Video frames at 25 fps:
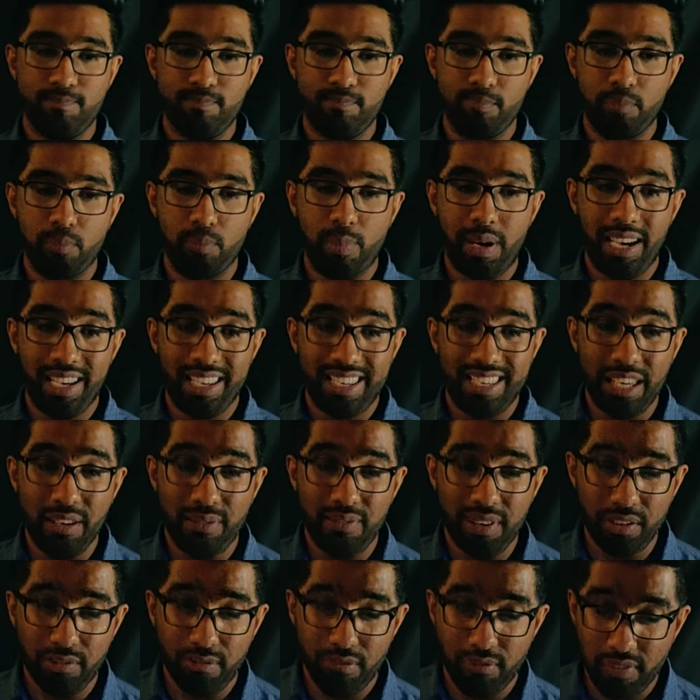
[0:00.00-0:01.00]
by giving
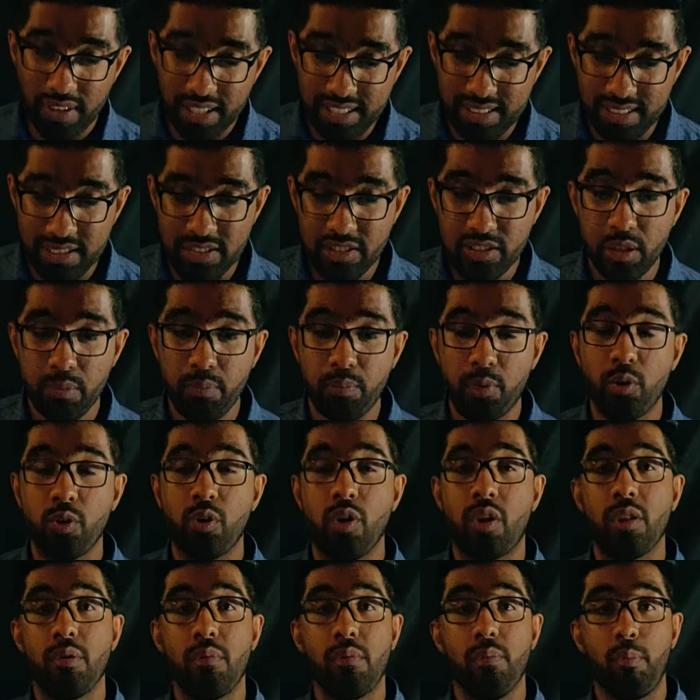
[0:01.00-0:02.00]
fixed support on
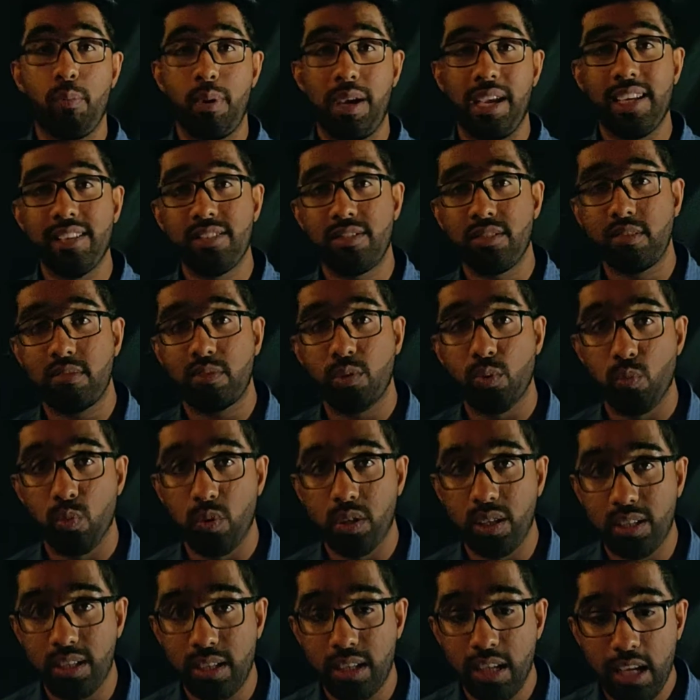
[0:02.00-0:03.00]
the base of the
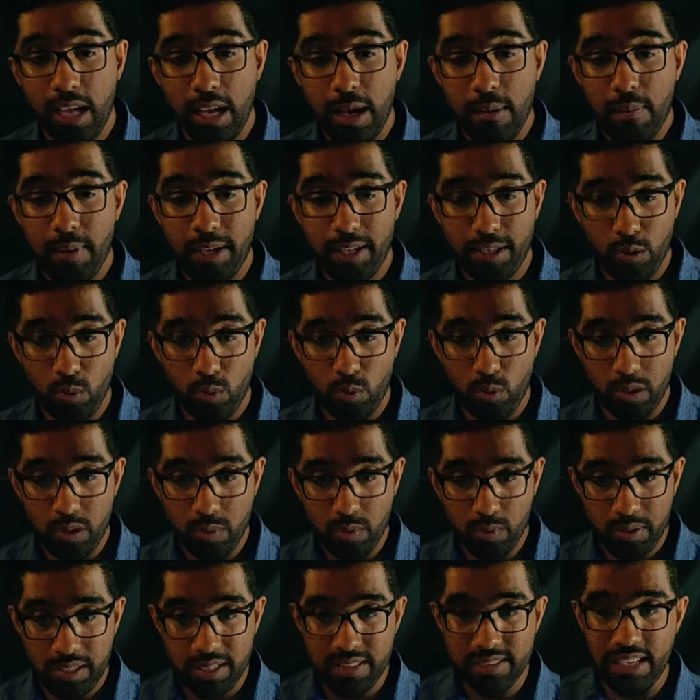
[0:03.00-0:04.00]
metal
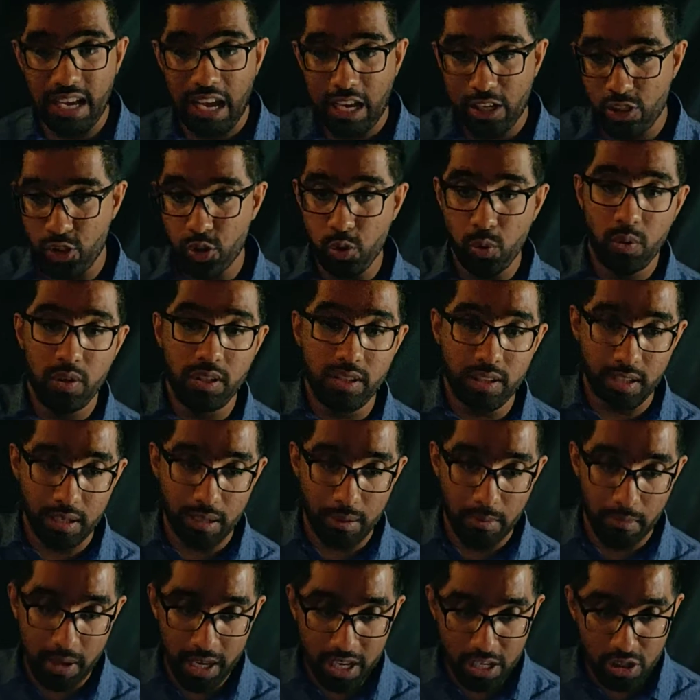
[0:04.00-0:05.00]
workpiece as shown in the
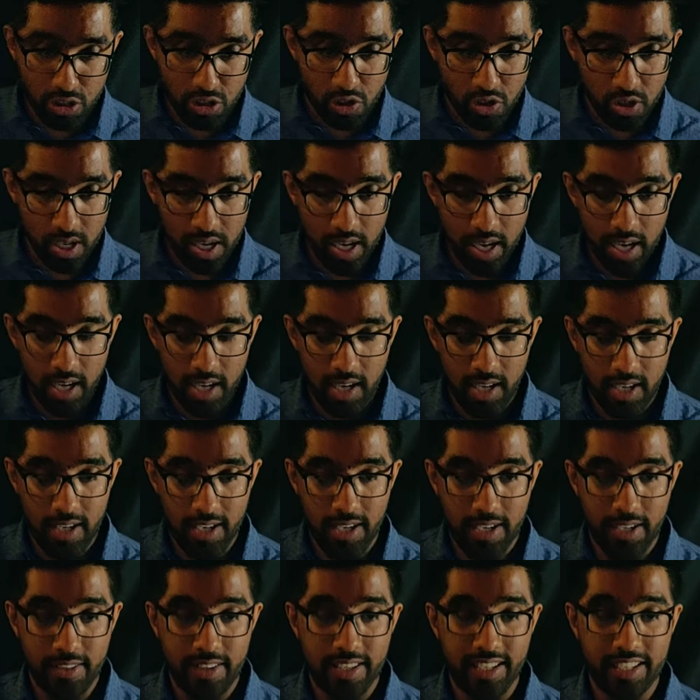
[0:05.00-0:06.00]
image,
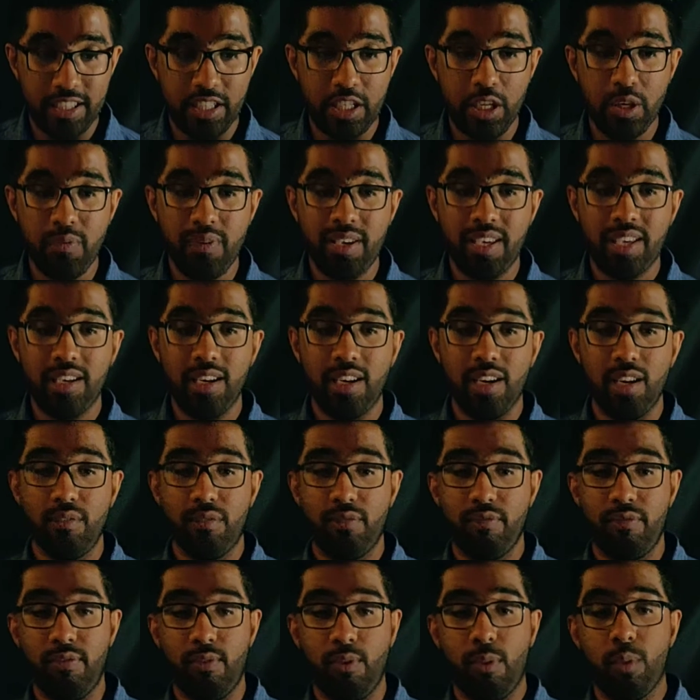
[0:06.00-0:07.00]
then giving a
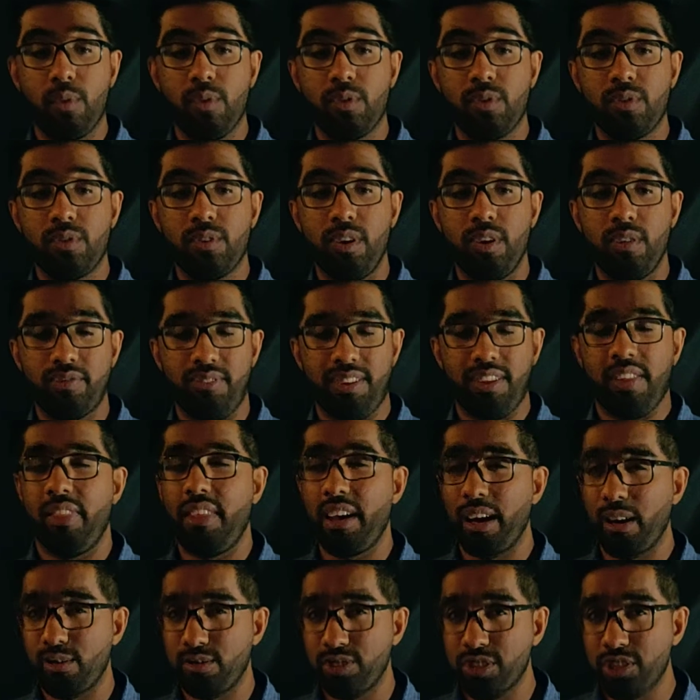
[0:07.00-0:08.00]
force of
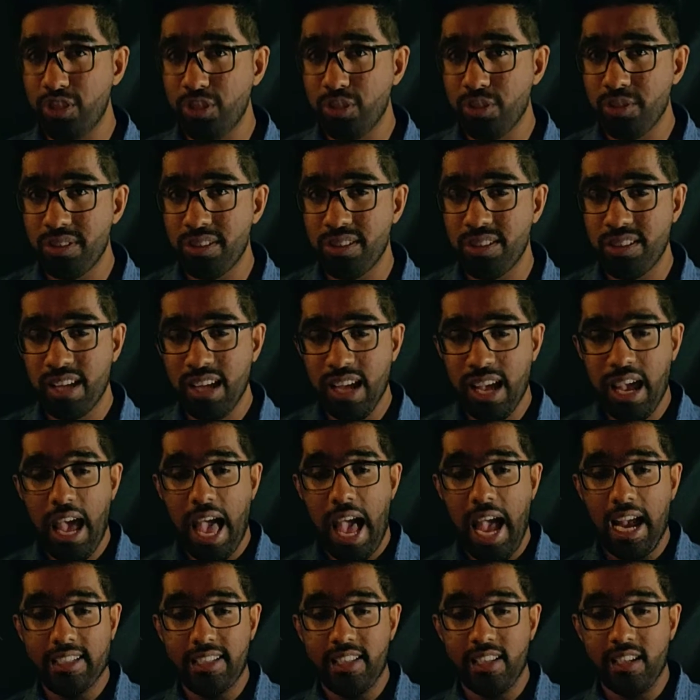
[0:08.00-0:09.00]
10,000 Newton
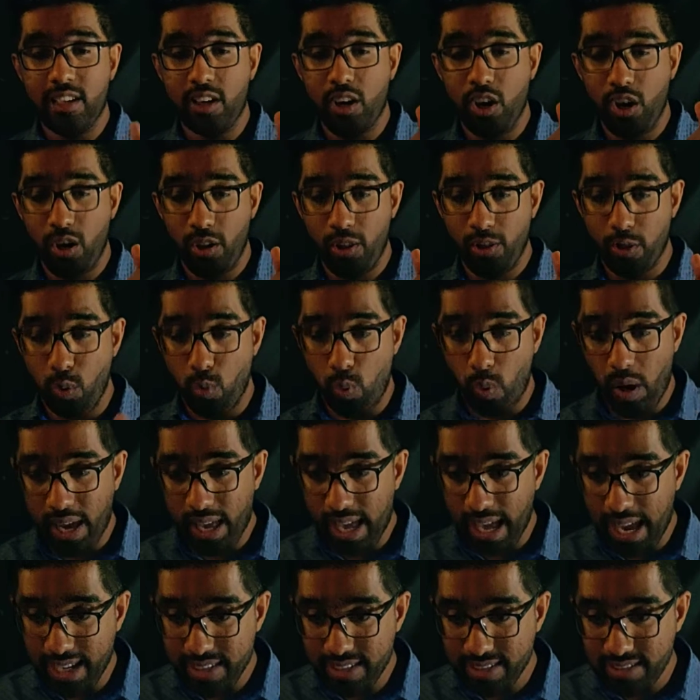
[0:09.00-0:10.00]
acting on the
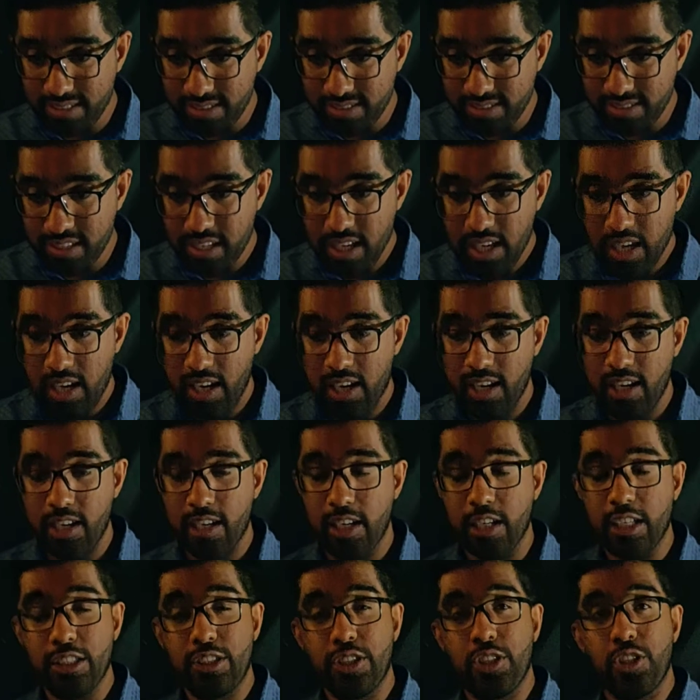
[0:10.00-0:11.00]
y-axis
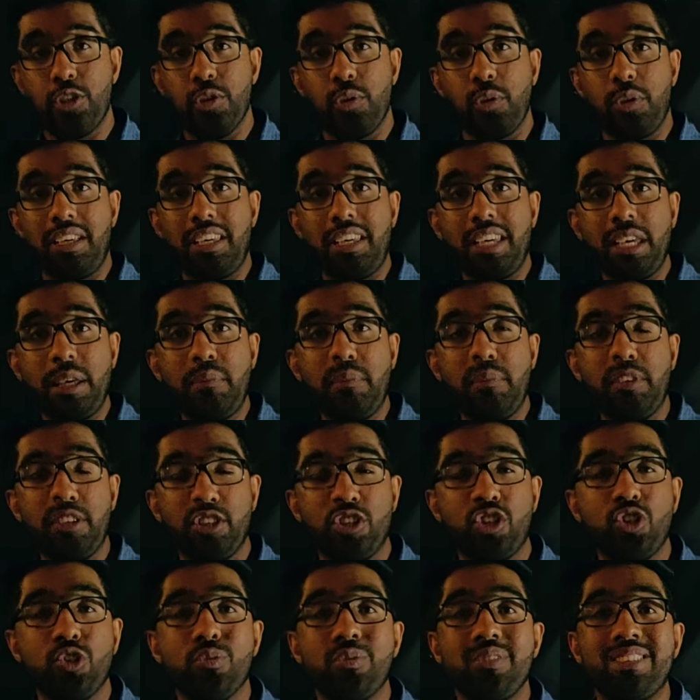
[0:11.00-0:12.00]
to keep the
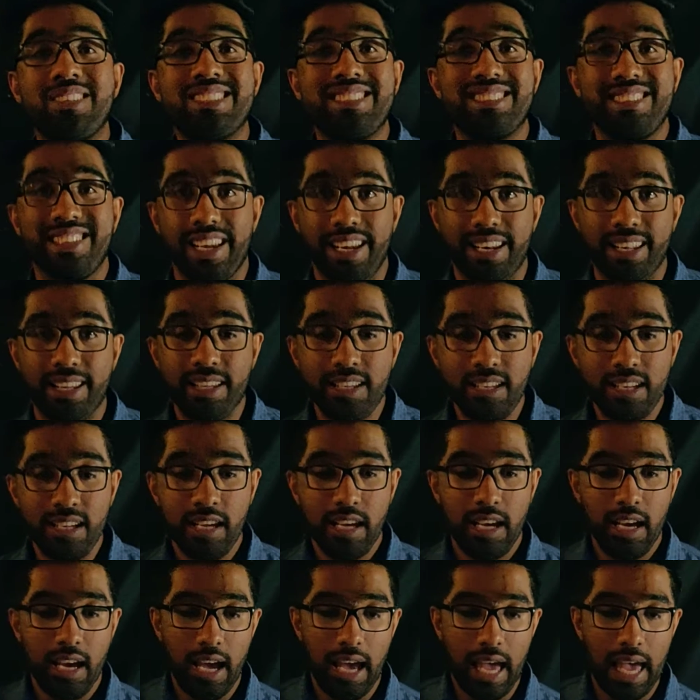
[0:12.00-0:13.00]
tool steady,
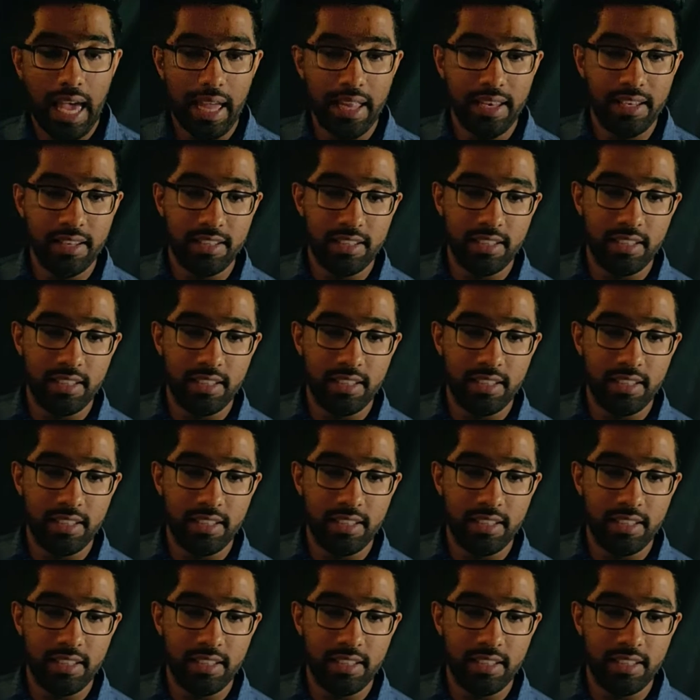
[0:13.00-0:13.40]
and